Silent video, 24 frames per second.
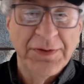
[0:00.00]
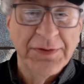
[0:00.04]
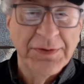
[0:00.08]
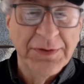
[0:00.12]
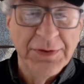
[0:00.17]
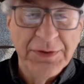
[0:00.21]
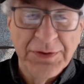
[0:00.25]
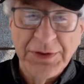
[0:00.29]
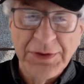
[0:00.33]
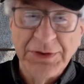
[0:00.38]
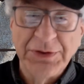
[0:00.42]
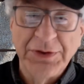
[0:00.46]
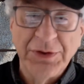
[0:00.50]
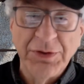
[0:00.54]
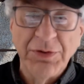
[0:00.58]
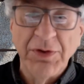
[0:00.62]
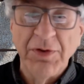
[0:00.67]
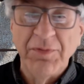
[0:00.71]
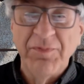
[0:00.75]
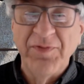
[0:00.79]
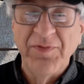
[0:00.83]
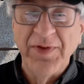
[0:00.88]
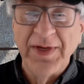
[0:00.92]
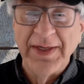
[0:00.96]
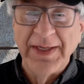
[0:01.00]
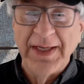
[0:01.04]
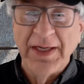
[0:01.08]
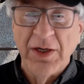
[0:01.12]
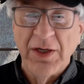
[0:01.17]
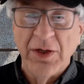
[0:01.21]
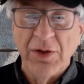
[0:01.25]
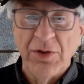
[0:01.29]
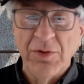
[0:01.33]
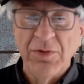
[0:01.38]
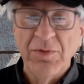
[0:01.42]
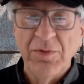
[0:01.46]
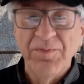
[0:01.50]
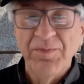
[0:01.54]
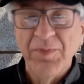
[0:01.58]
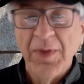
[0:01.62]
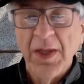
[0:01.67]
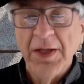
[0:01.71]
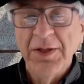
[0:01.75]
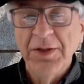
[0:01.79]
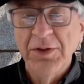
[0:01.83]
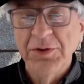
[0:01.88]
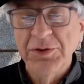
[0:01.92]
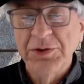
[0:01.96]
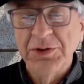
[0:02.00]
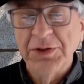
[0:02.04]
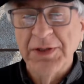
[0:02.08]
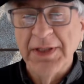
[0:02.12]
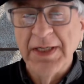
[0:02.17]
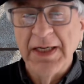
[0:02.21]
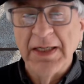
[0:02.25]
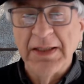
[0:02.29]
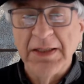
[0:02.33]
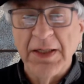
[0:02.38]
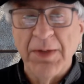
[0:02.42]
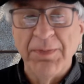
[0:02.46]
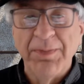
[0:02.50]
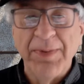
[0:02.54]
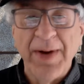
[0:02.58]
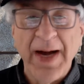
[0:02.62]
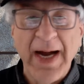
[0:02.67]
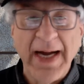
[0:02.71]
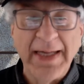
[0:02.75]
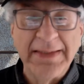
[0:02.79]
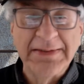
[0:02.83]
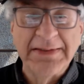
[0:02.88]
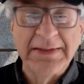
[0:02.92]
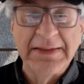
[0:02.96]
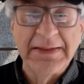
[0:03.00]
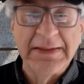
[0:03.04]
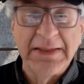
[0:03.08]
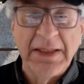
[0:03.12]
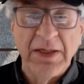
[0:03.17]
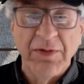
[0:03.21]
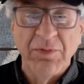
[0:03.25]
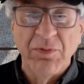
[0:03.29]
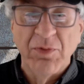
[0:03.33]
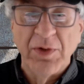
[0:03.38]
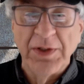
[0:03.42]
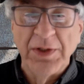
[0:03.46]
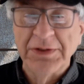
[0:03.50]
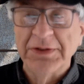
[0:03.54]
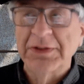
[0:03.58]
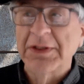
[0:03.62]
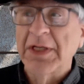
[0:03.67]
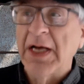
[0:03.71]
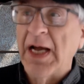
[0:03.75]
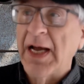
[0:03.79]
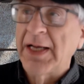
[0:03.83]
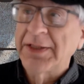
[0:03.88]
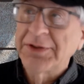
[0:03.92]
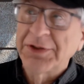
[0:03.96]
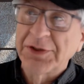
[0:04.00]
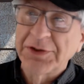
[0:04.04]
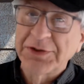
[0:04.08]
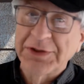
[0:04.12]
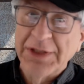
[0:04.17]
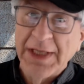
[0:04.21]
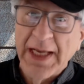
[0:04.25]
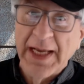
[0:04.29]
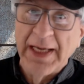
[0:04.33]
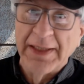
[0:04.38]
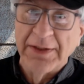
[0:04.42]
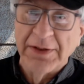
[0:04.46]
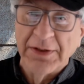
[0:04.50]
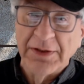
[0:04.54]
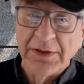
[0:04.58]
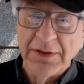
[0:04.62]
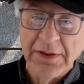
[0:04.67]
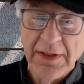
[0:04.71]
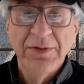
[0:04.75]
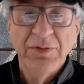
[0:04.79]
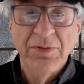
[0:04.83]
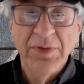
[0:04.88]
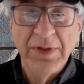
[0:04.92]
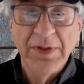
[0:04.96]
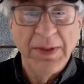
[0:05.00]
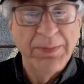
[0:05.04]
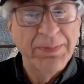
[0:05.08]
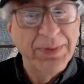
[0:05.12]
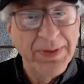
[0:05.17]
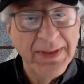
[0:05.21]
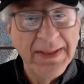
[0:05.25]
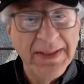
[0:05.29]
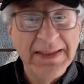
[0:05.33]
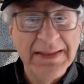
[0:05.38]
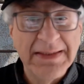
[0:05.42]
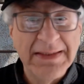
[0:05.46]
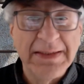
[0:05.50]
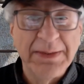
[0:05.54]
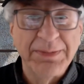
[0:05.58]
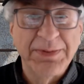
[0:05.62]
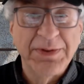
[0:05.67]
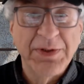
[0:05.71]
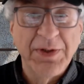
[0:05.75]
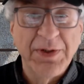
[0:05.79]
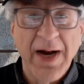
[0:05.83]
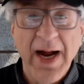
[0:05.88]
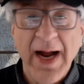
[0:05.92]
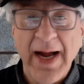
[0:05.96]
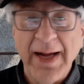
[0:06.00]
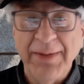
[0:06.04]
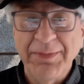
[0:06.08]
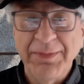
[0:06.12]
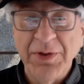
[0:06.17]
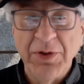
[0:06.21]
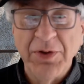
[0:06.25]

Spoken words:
You just do a video, usually a composite of what's on your channel, with a please subscribe.